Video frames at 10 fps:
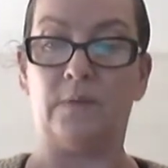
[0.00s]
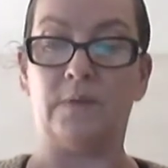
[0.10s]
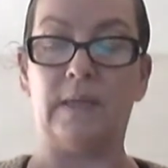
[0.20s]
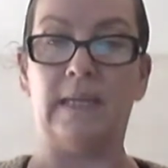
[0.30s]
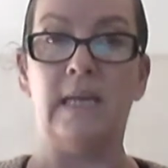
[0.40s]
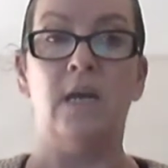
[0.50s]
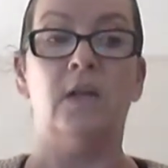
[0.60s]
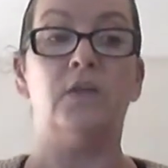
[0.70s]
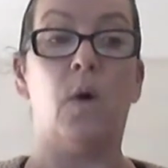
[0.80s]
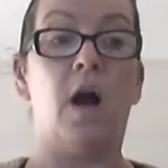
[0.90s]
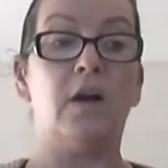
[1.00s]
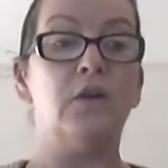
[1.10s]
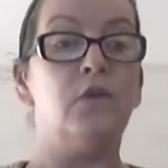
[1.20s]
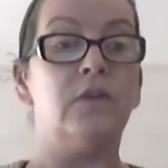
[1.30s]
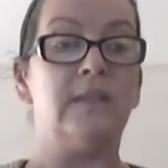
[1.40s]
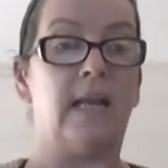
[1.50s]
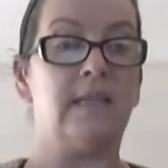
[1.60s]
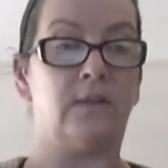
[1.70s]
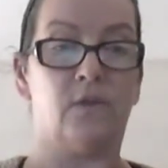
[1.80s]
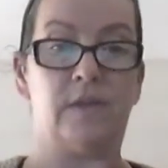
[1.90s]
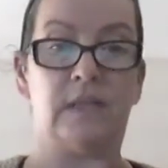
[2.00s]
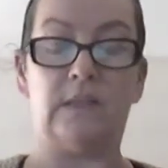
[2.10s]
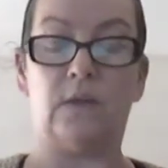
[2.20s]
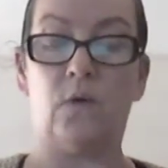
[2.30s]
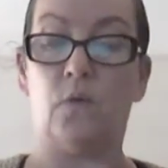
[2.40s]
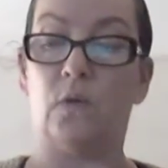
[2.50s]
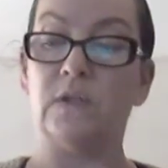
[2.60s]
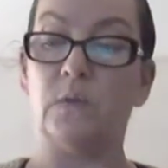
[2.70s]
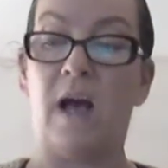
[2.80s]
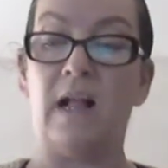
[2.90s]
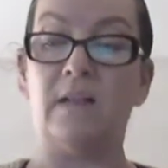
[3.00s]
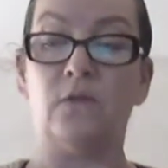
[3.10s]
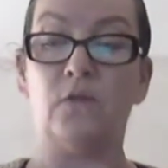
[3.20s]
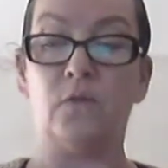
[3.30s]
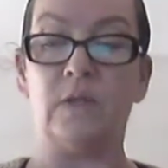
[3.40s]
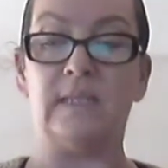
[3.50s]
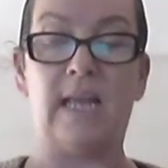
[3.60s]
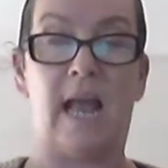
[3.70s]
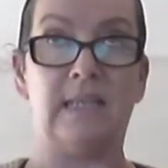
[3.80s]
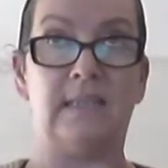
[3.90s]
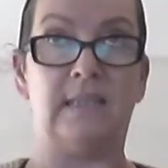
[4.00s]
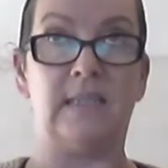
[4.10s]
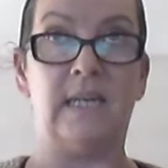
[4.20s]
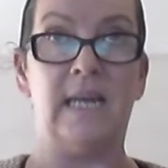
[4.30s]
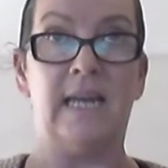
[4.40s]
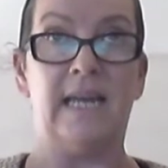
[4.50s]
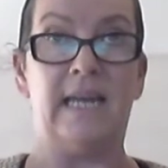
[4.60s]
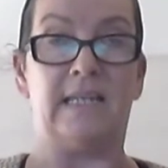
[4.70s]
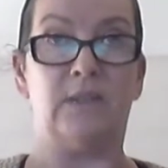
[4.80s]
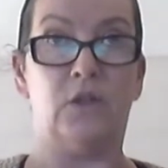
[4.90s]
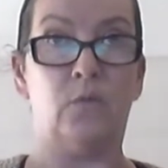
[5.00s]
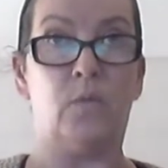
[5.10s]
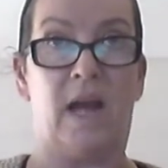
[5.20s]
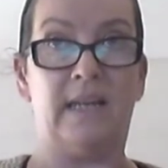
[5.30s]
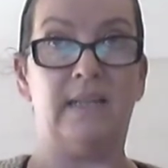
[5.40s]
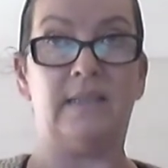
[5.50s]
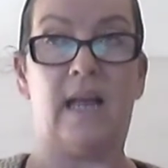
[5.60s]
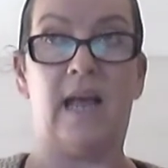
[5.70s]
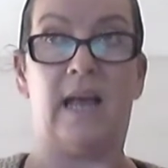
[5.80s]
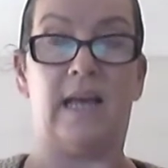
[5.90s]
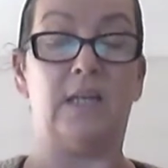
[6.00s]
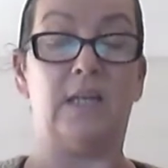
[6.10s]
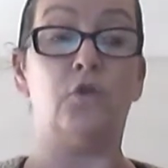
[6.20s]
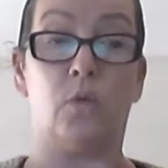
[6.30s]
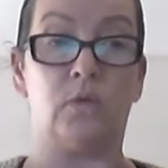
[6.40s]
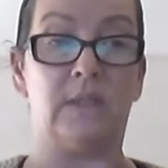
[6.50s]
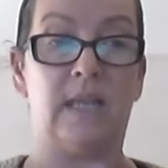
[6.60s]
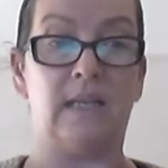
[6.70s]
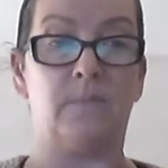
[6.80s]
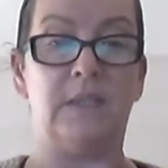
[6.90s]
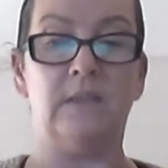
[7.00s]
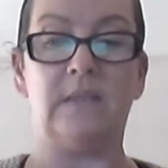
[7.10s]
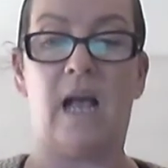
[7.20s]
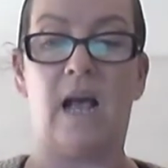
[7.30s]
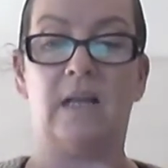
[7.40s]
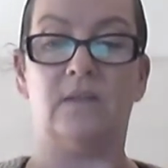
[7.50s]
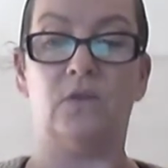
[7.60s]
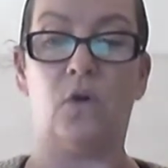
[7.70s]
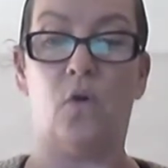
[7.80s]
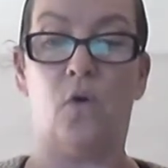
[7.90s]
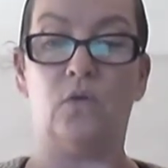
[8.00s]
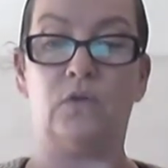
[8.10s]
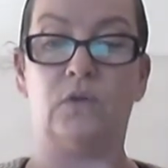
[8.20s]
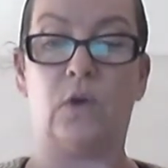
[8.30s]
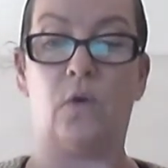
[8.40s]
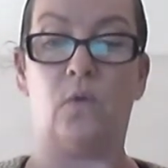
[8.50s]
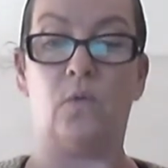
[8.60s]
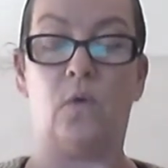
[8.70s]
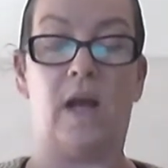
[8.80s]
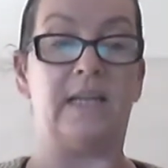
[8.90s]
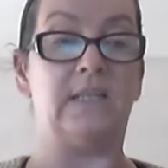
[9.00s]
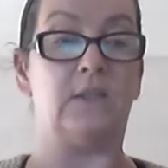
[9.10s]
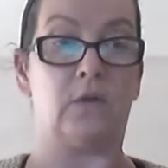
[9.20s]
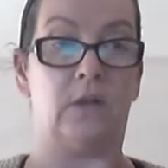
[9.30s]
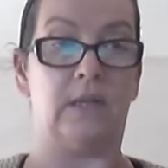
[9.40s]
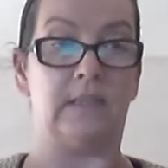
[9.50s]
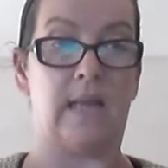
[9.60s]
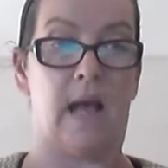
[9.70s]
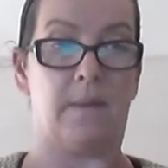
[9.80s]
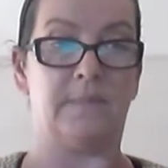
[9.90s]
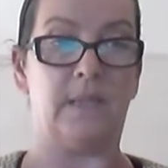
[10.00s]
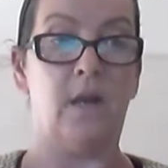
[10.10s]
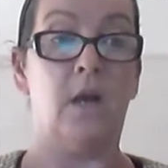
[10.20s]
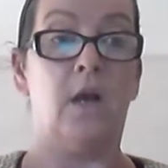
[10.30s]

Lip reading: Okay, so how are you assessed on this course? Well, you're assessed in 2 ways, controlled assessments and also external exams.